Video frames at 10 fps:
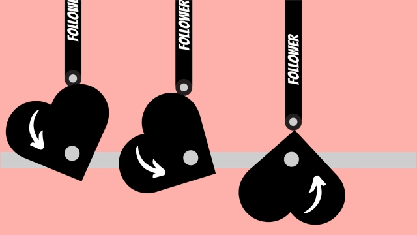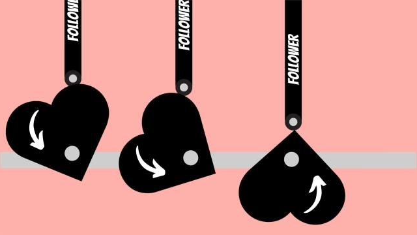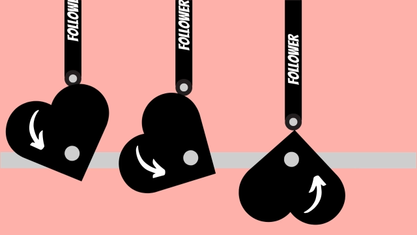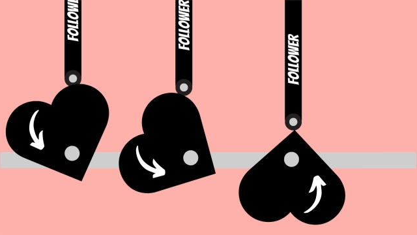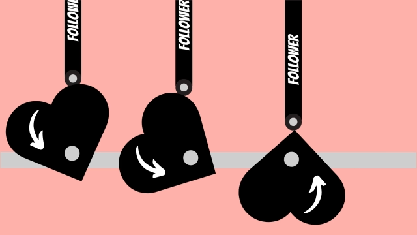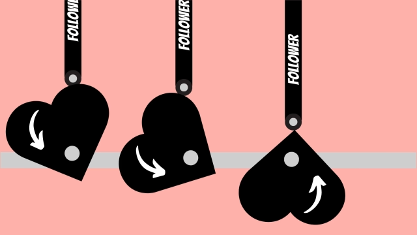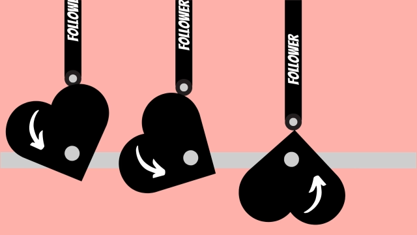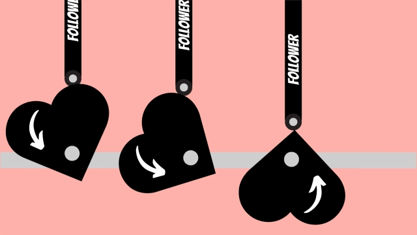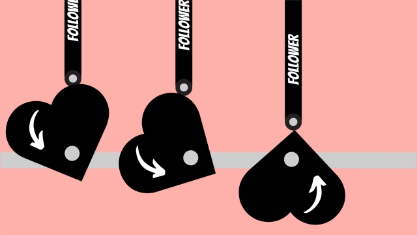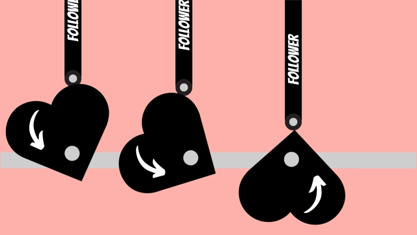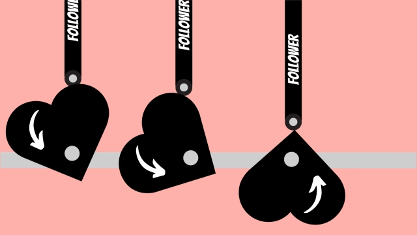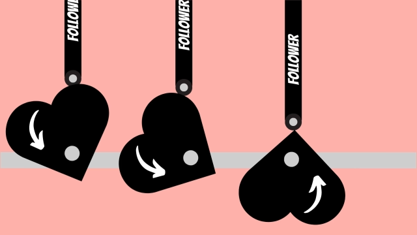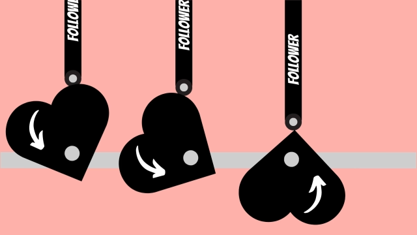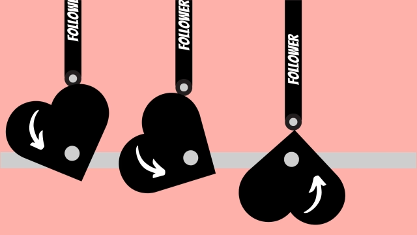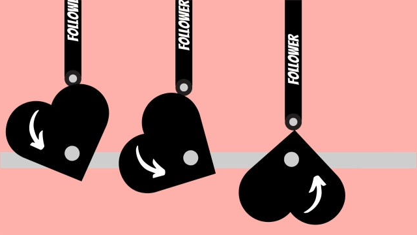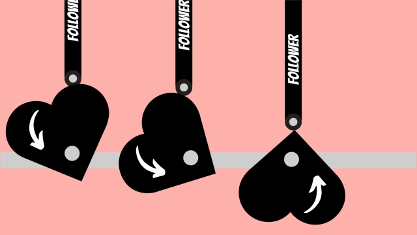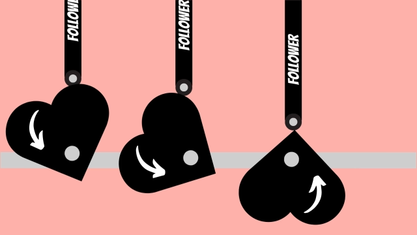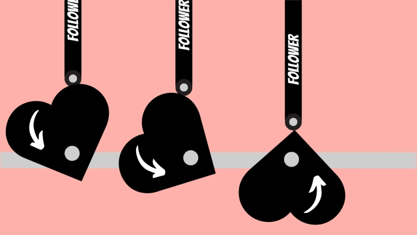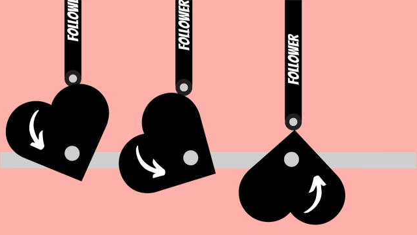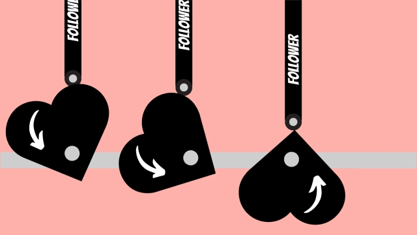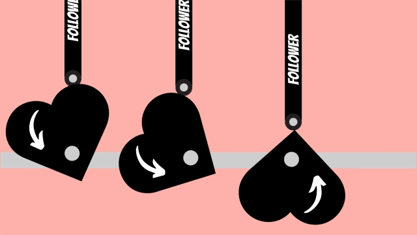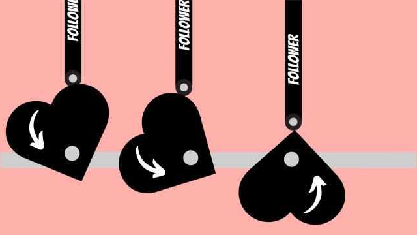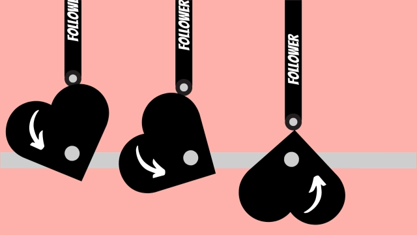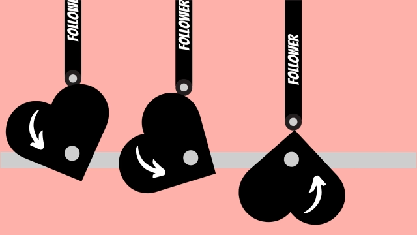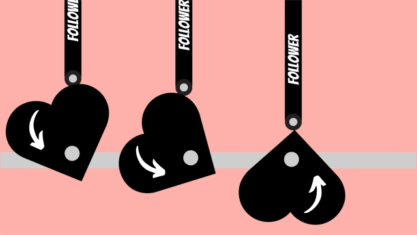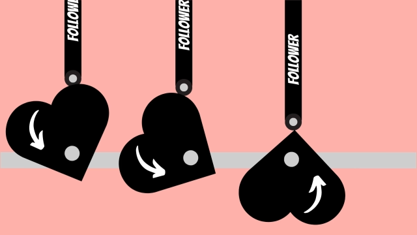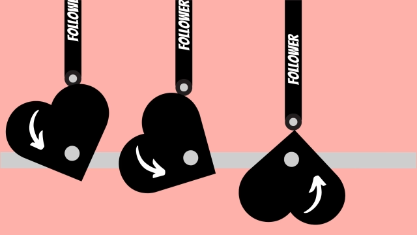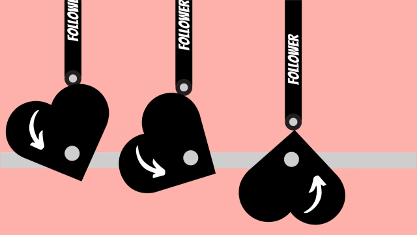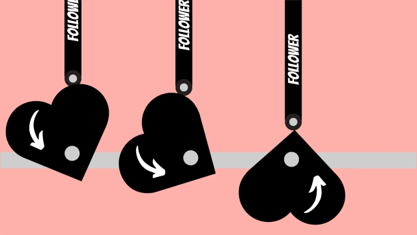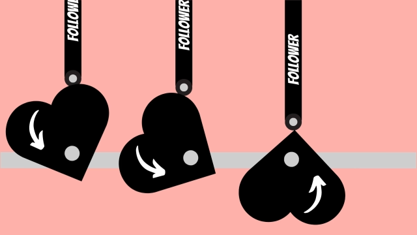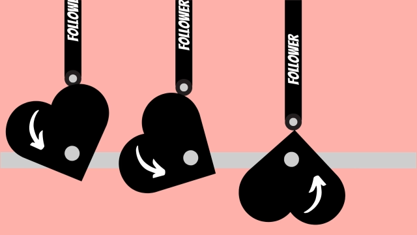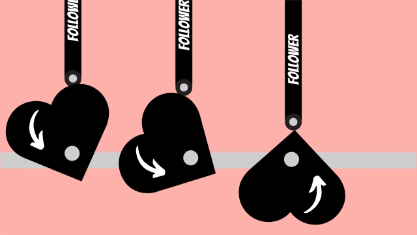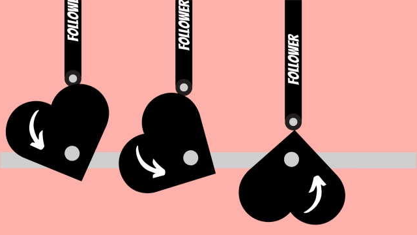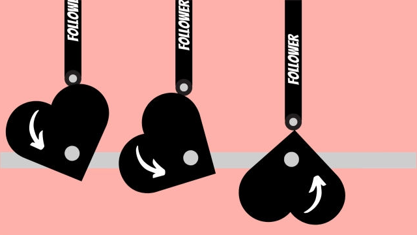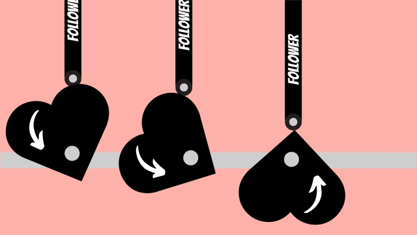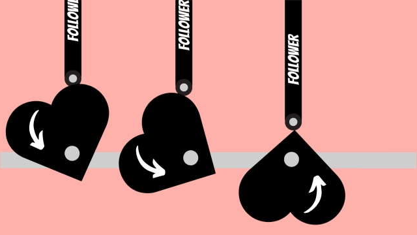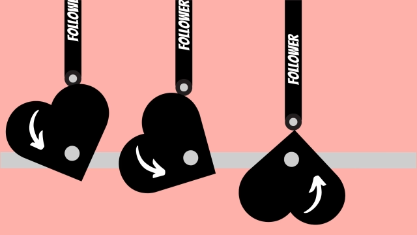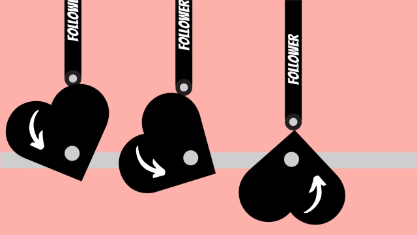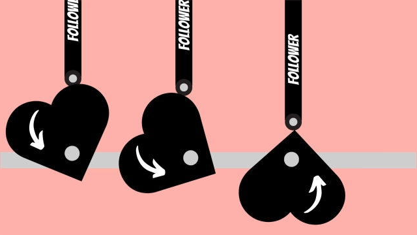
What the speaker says: No face is visible, so there are no lips to read.